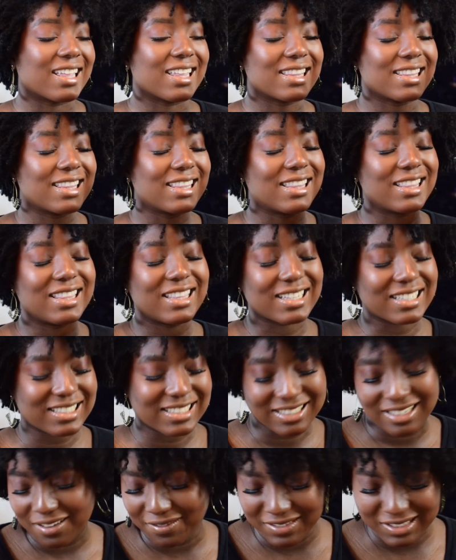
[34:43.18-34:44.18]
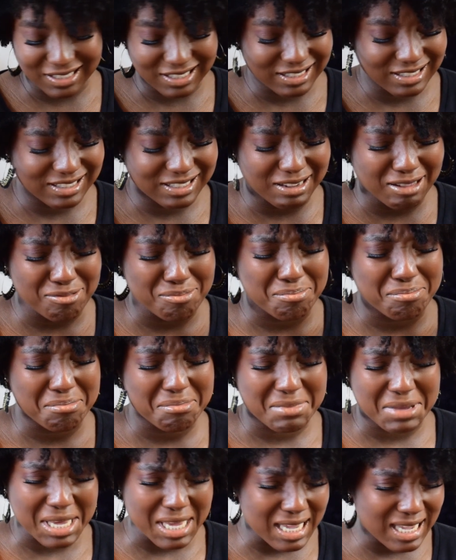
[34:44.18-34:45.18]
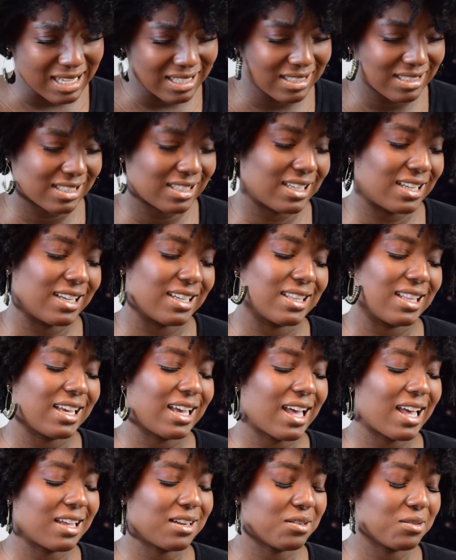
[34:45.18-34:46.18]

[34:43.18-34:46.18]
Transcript: This stuff is just amazing. Like,